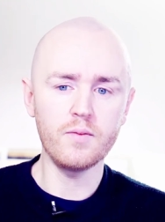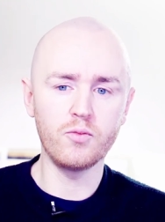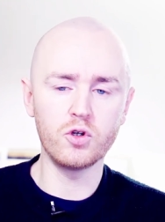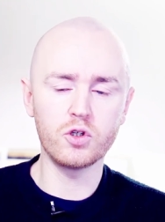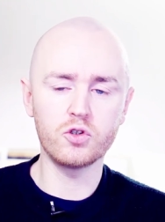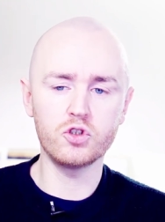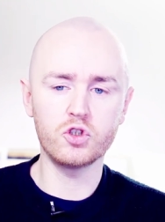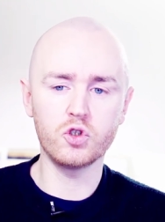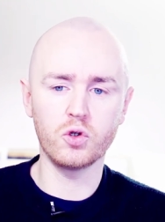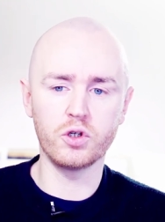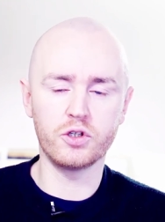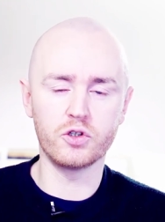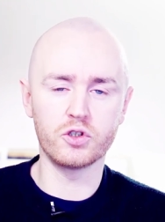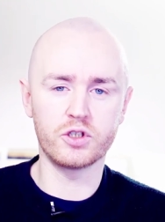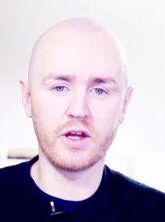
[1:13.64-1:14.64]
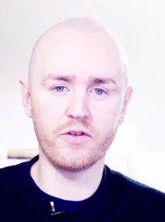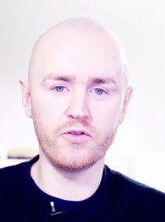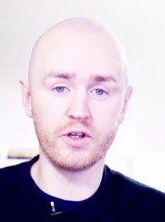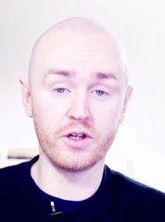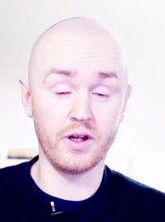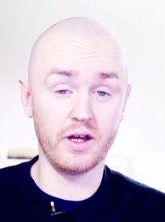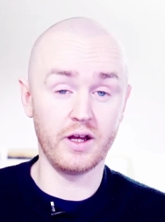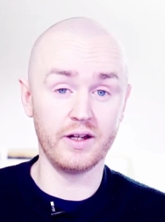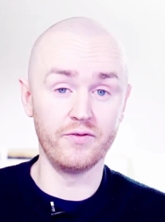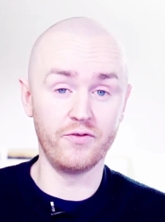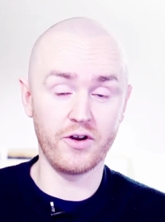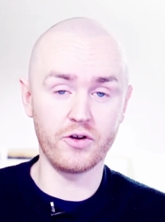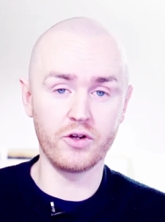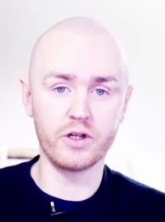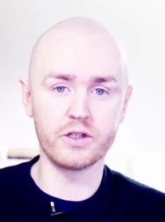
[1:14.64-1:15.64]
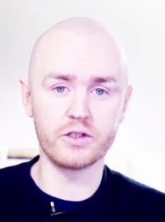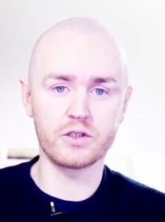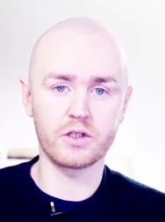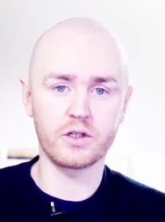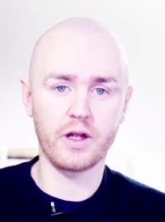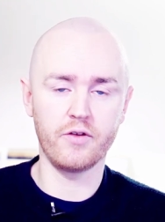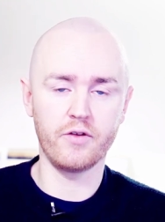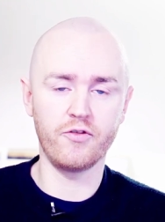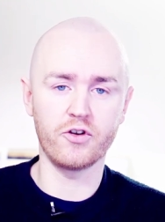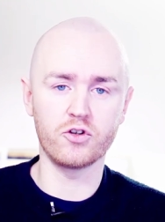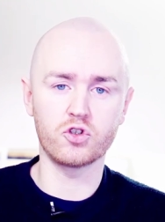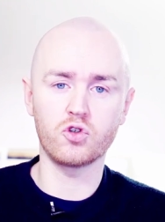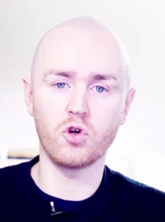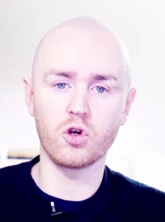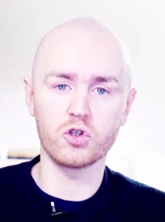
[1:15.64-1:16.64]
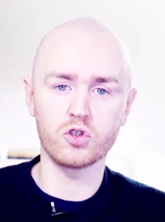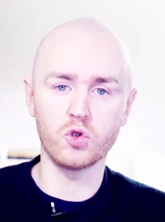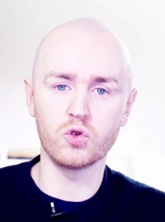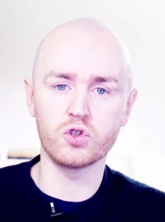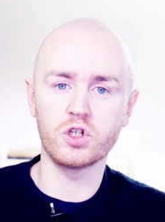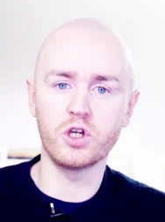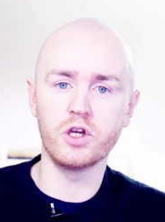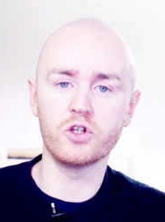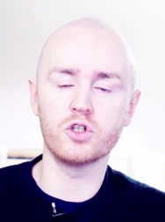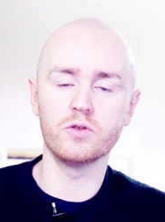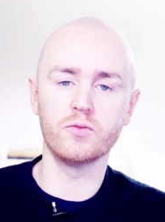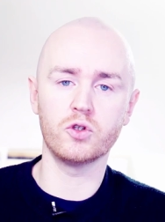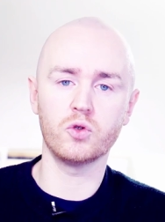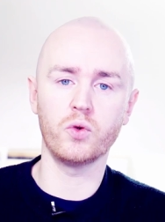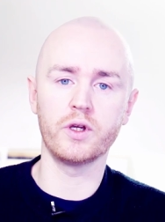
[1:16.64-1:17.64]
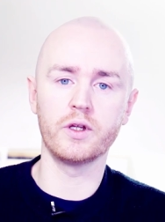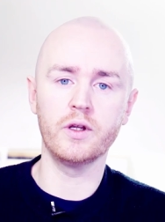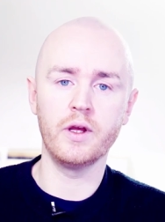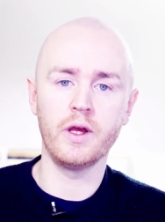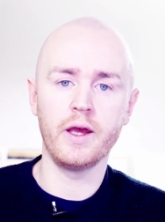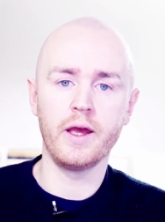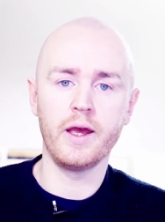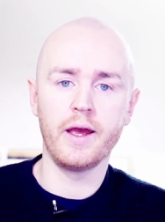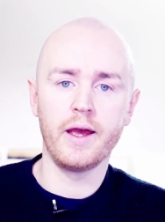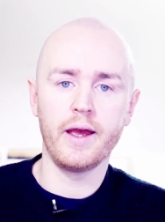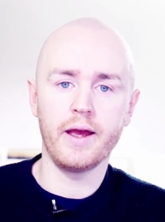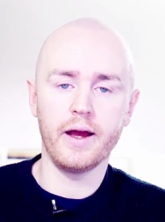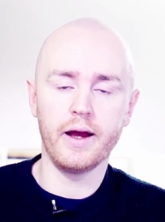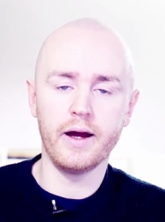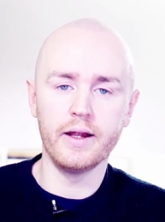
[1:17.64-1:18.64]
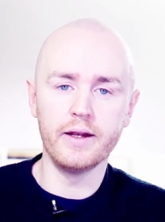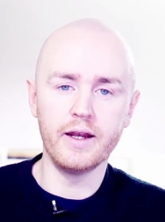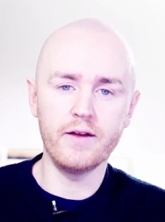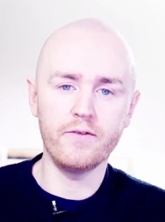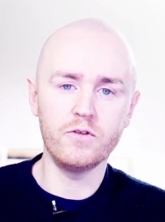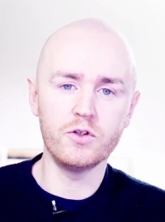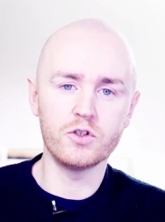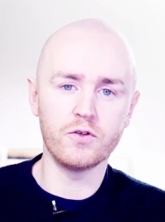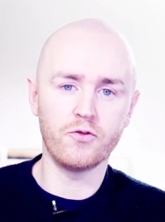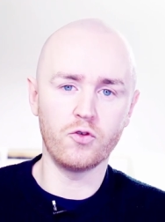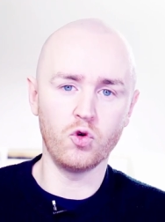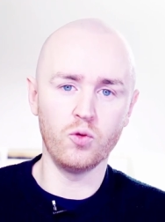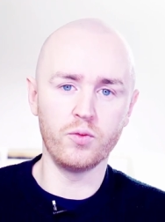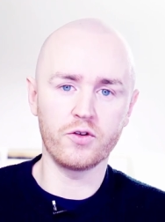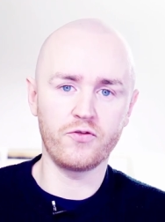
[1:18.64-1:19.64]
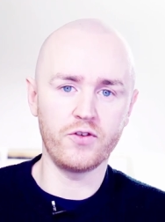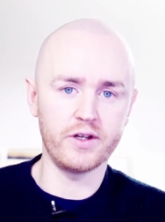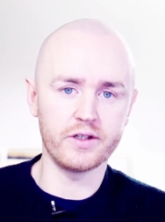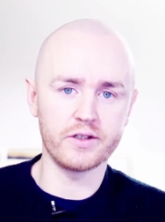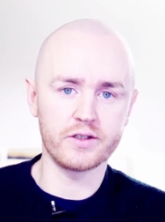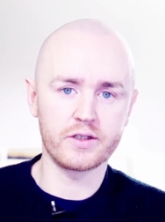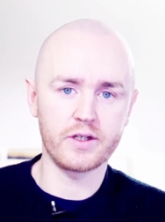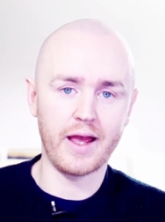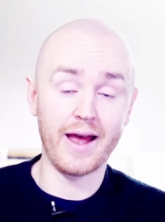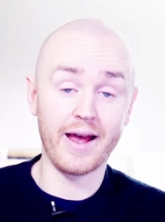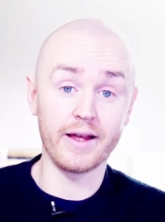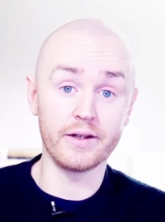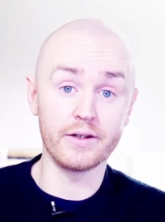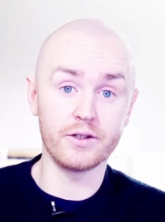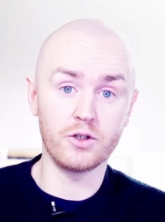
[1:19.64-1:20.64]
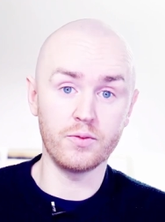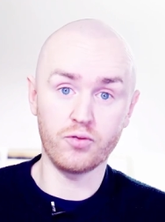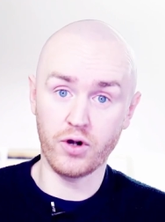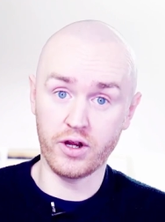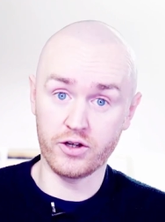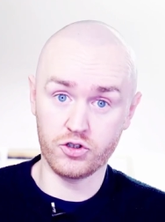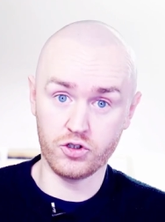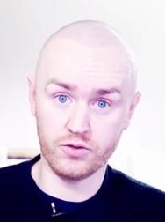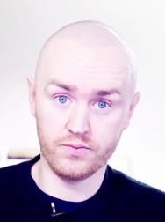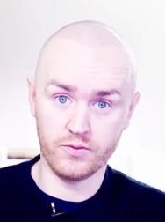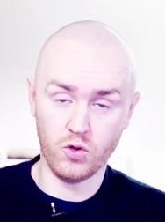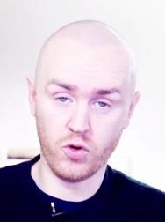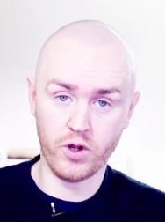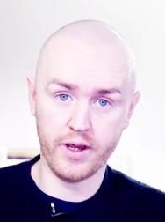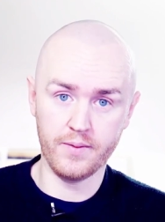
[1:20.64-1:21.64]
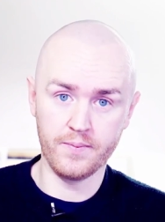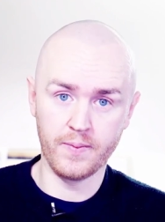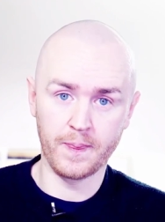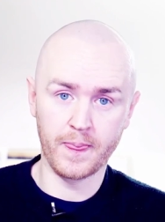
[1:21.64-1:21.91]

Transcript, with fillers: but it does show that there's definitely, at very least, a very strong association between levels of aerobic fitness and depression, okay?